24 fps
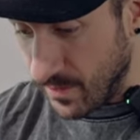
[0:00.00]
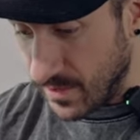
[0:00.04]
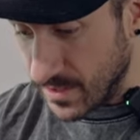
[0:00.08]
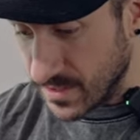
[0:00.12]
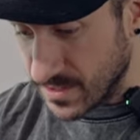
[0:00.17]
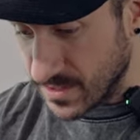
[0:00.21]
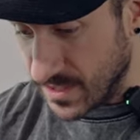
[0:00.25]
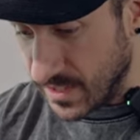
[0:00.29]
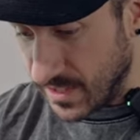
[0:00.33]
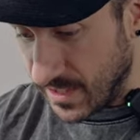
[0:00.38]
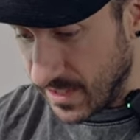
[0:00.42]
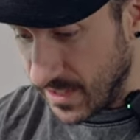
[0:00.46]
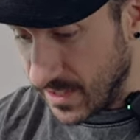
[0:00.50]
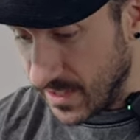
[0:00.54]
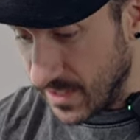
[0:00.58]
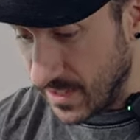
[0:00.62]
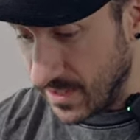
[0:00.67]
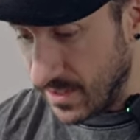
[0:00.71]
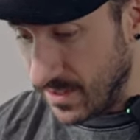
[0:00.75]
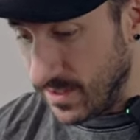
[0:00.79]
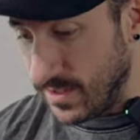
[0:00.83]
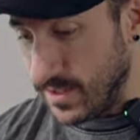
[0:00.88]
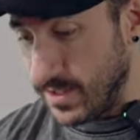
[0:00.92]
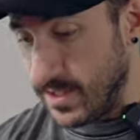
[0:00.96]
of this than he
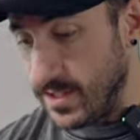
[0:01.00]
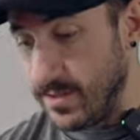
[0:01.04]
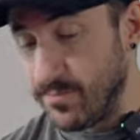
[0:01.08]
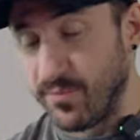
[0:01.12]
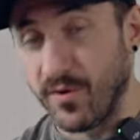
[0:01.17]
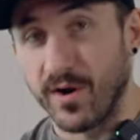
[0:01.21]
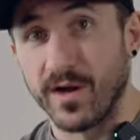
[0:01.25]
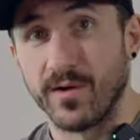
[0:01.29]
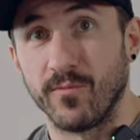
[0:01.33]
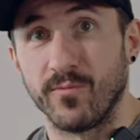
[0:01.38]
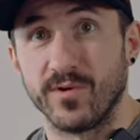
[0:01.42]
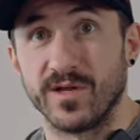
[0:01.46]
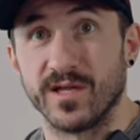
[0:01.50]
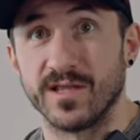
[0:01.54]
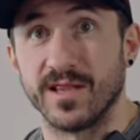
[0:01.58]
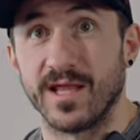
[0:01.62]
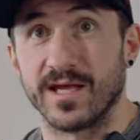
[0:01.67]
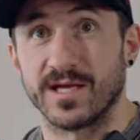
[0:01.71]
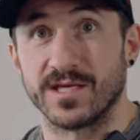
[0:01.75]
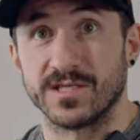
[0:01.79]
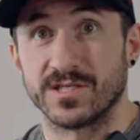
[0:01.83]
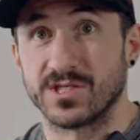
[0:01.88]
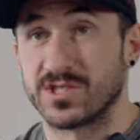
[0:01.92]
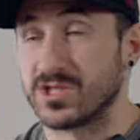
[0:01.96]
did. He probably did
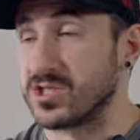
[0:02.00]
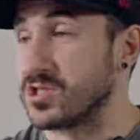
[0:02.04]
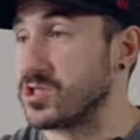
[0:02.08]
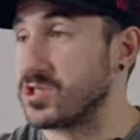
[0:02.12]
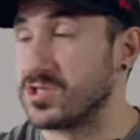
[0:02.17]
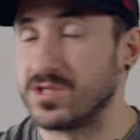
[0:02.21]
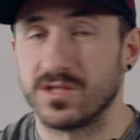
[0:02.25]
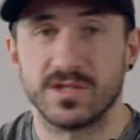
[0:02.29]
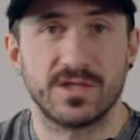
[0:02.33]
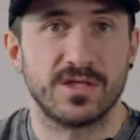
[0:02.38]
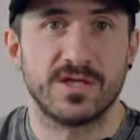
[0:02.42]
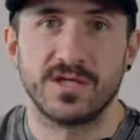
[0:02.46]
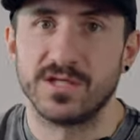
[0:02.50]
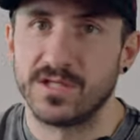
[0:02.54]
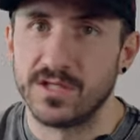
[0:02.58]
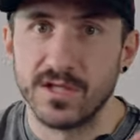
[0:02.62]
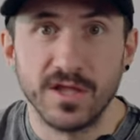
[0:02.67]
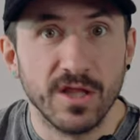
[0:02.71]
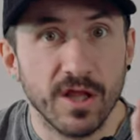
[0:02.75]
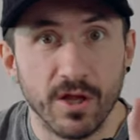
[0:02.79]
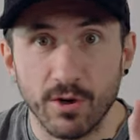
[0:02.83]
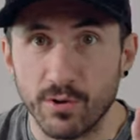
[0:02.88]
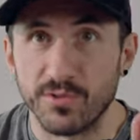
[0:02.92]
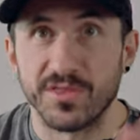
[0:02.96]
like a
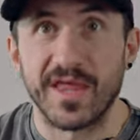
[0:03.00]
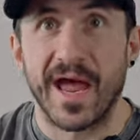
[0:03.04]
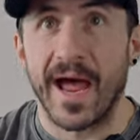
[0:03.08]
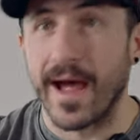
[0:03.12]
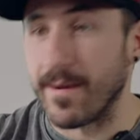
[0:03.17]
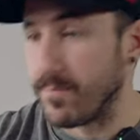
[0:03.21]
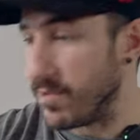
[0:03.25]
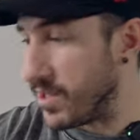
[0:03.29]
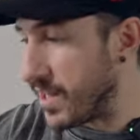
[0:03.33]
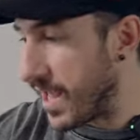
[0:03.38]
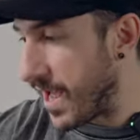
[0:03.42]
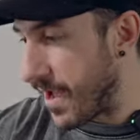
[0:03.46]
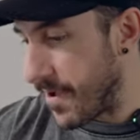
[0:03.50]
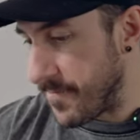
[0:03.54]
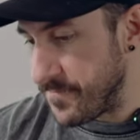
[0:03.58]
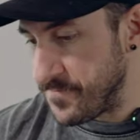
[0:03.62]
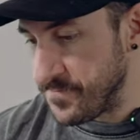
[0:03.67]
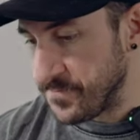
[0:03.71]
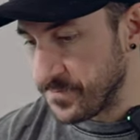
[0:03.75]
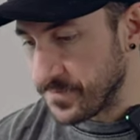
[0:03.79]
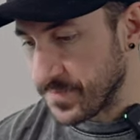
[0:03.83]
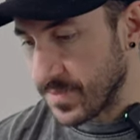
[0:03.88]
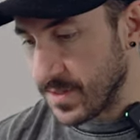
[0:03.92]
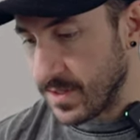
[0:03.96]
little dab of that.
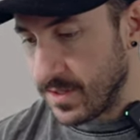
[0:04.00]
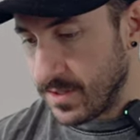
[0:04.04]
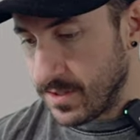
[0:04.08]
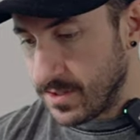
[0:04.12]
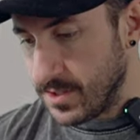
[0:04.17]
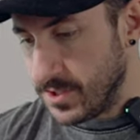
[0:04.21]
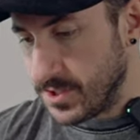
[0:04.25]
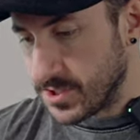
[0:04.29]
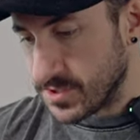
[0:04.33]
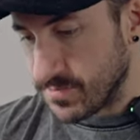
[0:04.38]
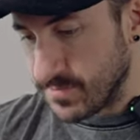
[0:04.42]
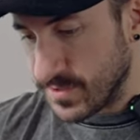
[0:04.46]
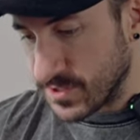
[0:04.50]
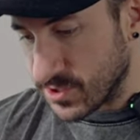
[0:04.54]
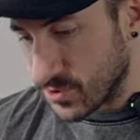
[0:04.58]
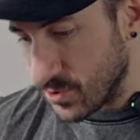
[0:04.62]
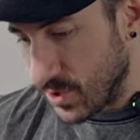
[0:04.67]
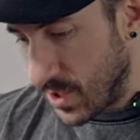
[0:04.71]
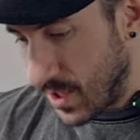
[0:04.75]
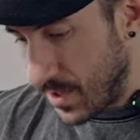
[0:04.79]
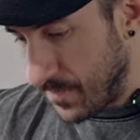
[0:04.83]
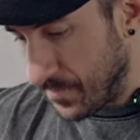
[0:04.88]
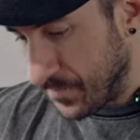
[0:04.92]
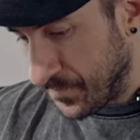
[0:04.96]
You just mix
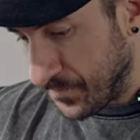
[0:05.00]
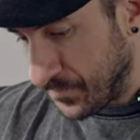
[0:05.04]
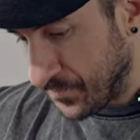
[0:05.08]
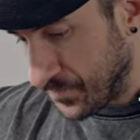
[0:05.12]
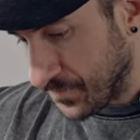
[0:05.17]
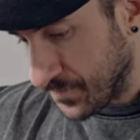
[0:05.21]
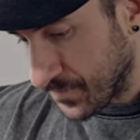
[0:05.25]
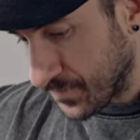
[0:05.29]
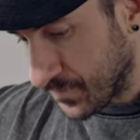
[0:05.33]
her up.